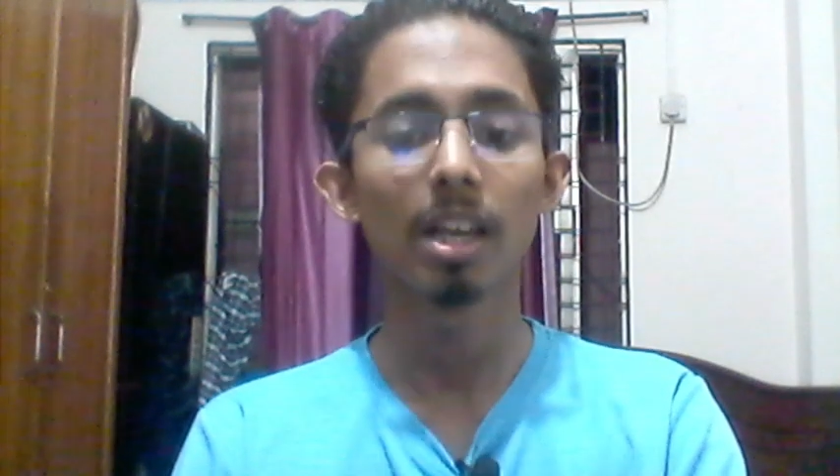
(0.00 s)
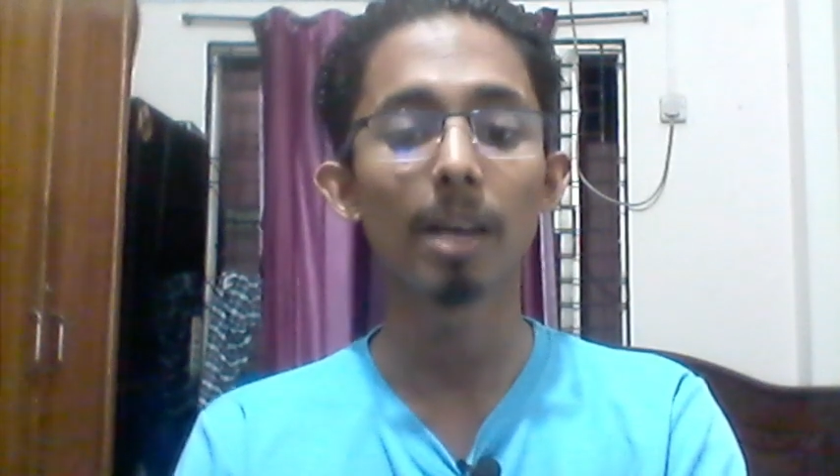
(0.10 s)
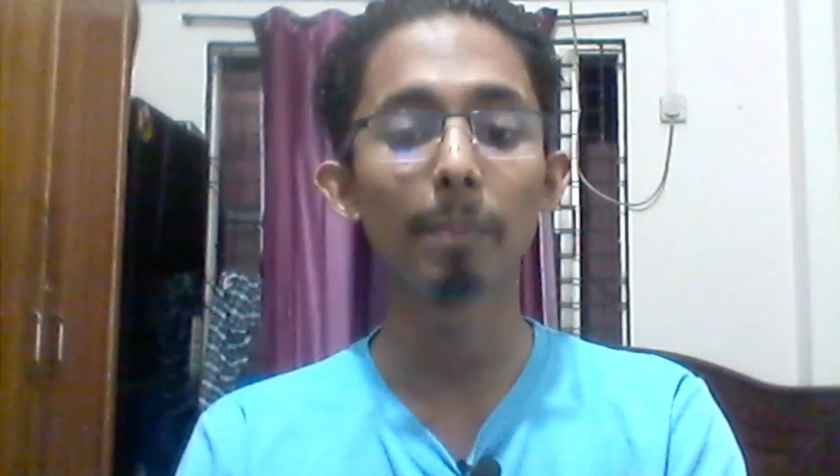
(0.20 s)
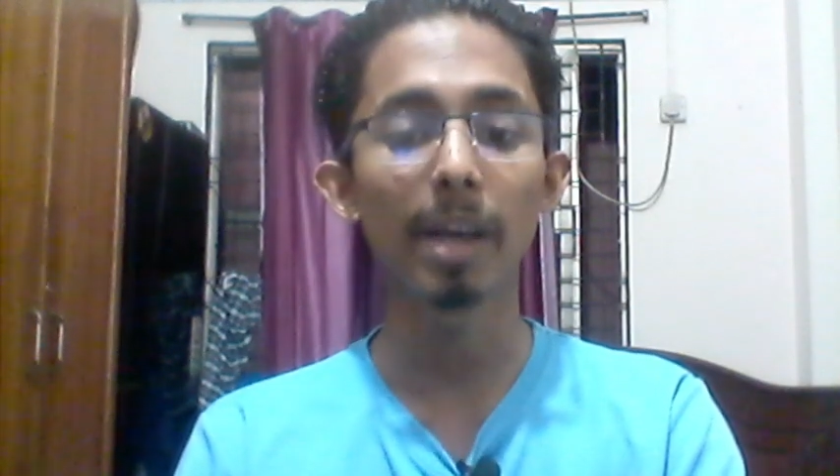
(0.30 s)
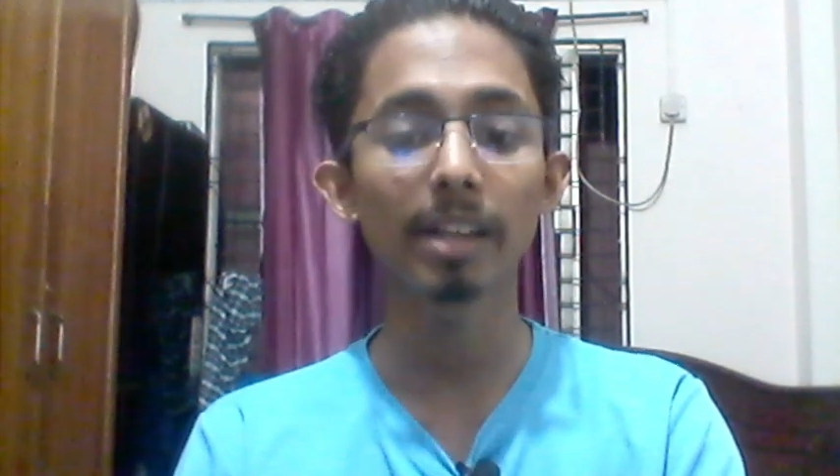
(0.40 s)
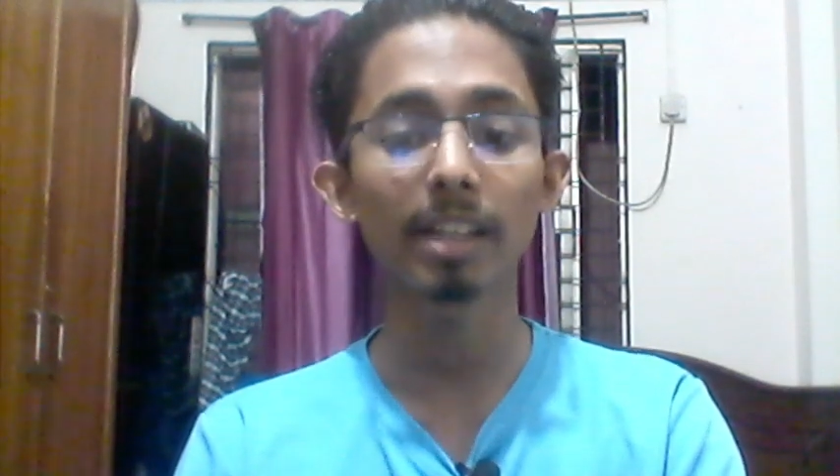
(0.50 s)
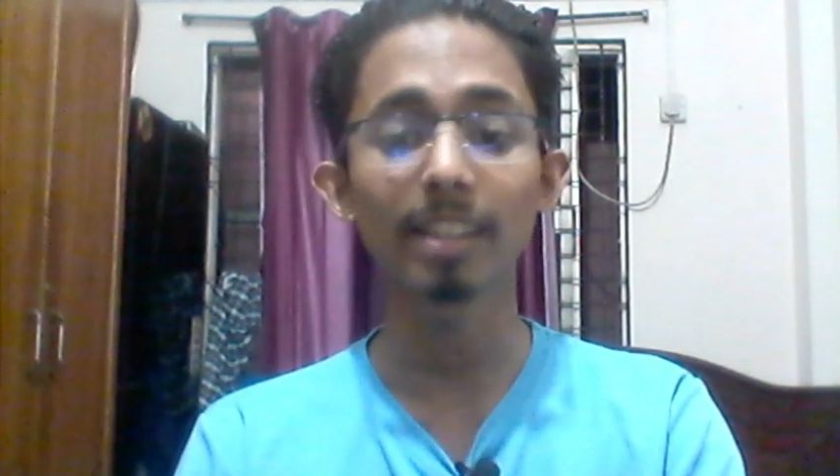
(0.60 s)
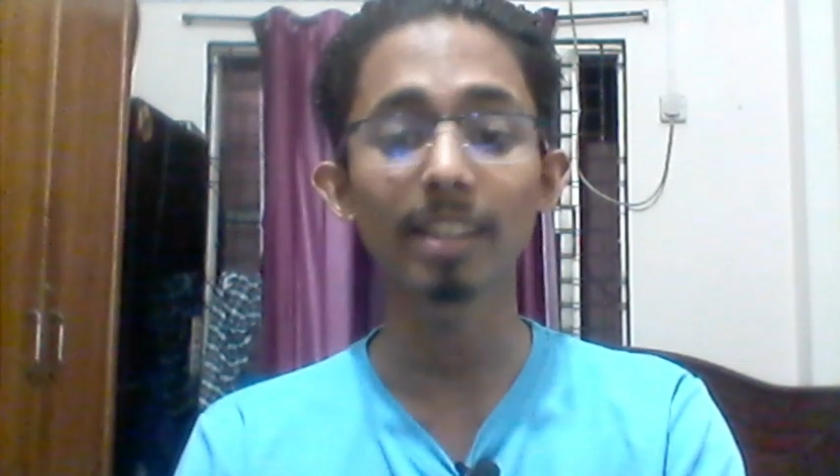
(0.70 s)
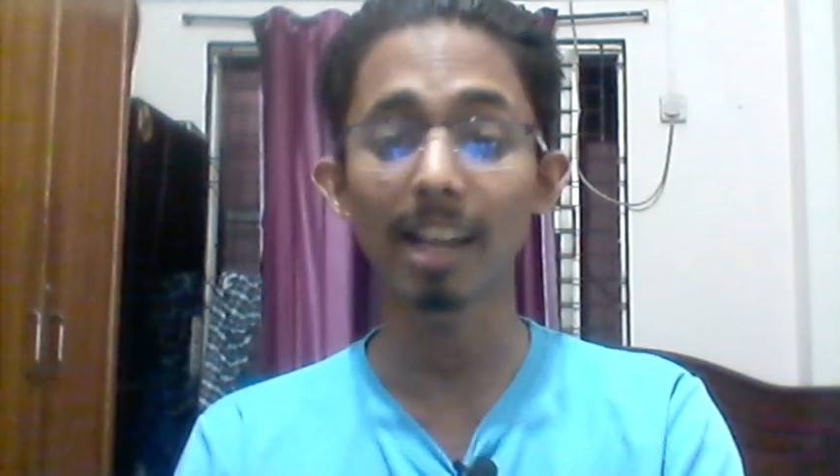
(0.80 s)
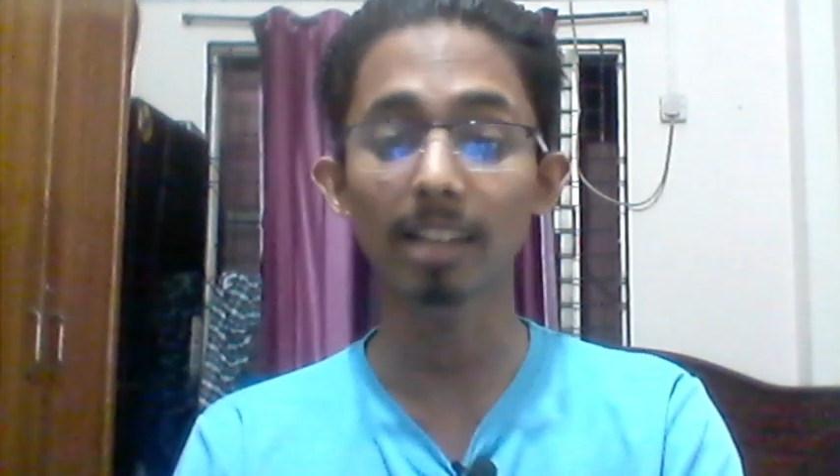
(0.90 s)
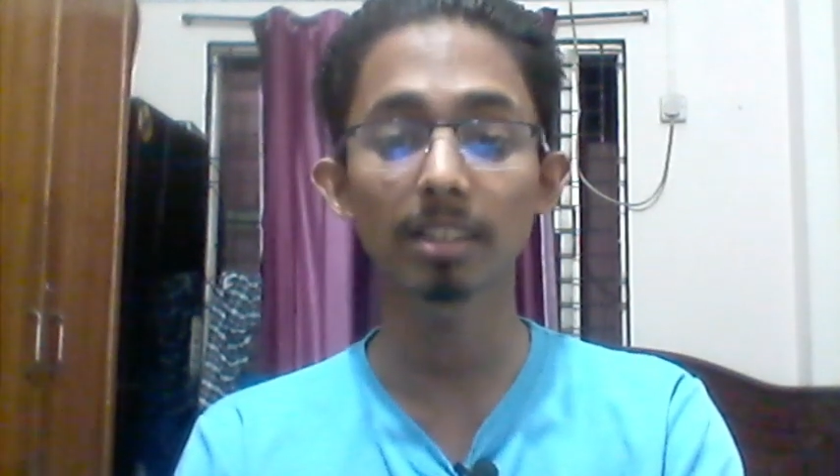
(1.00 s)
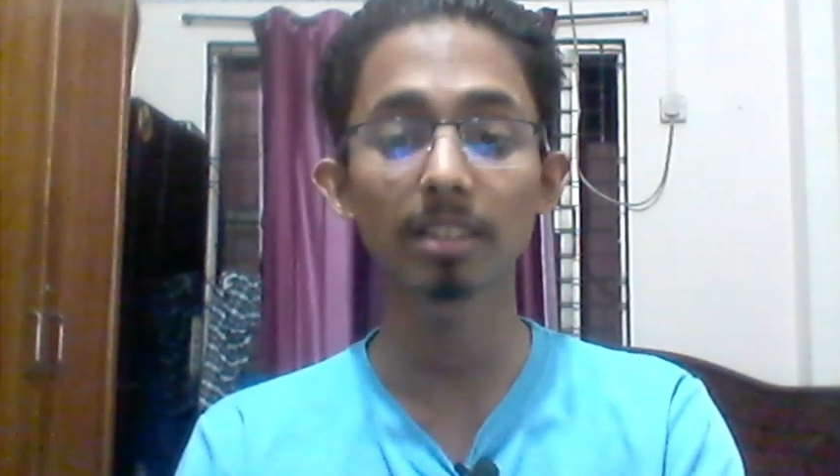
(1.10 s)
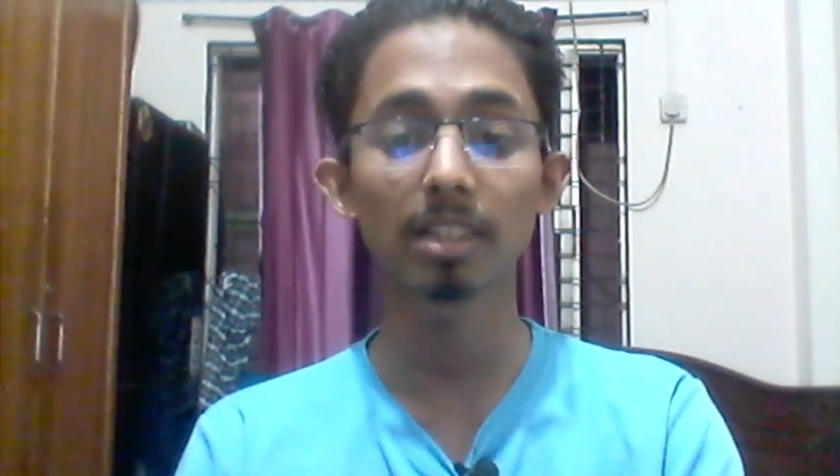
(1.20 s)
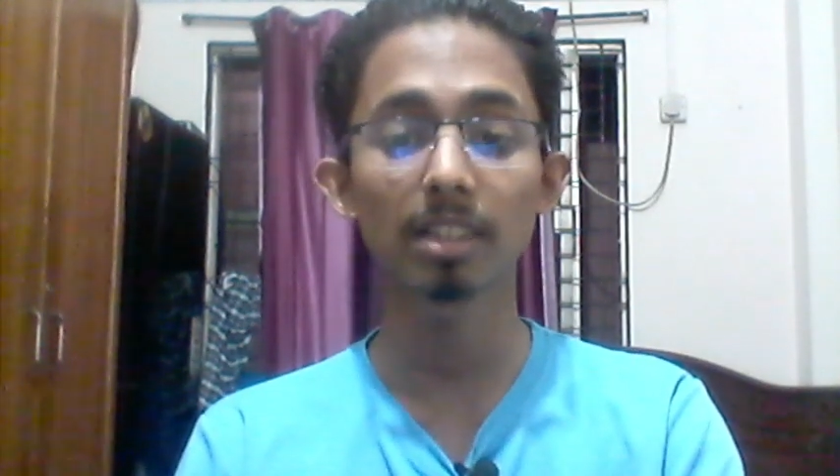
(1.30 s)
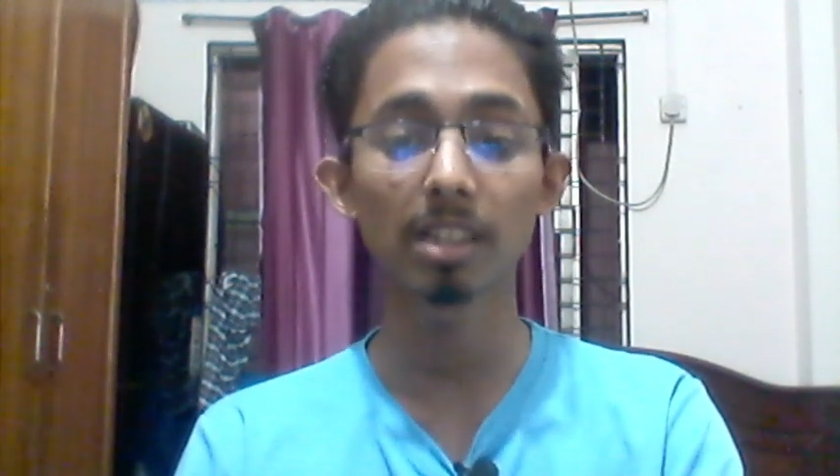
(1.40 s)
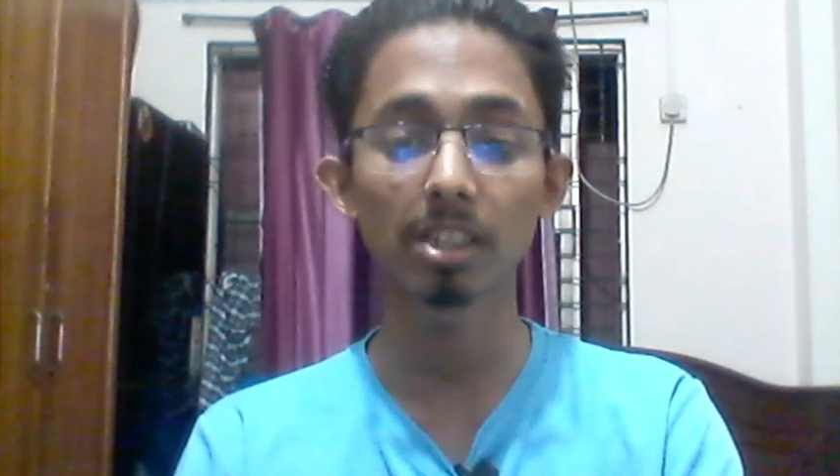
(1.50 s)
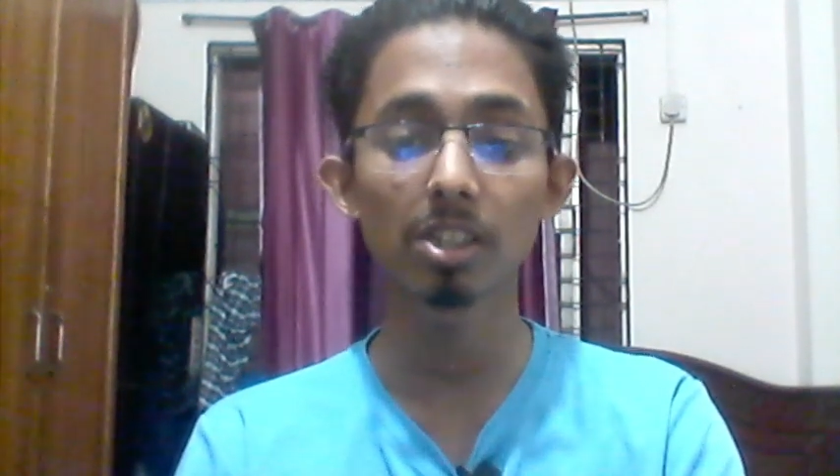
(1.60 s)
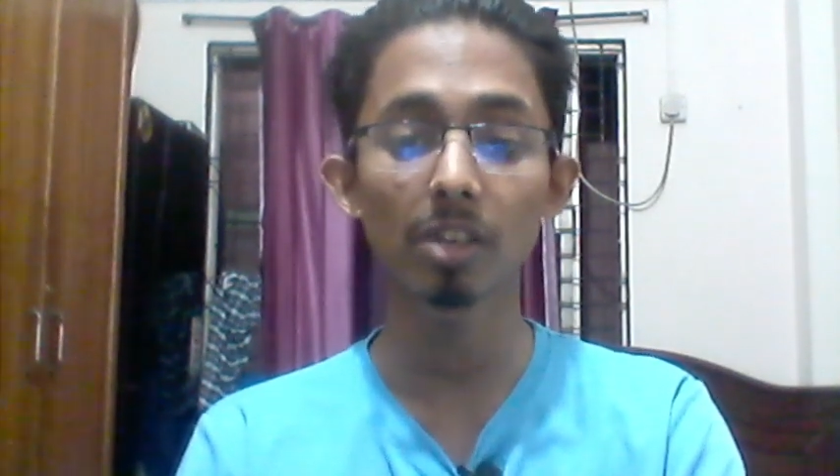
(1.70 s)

A bank can access a ratio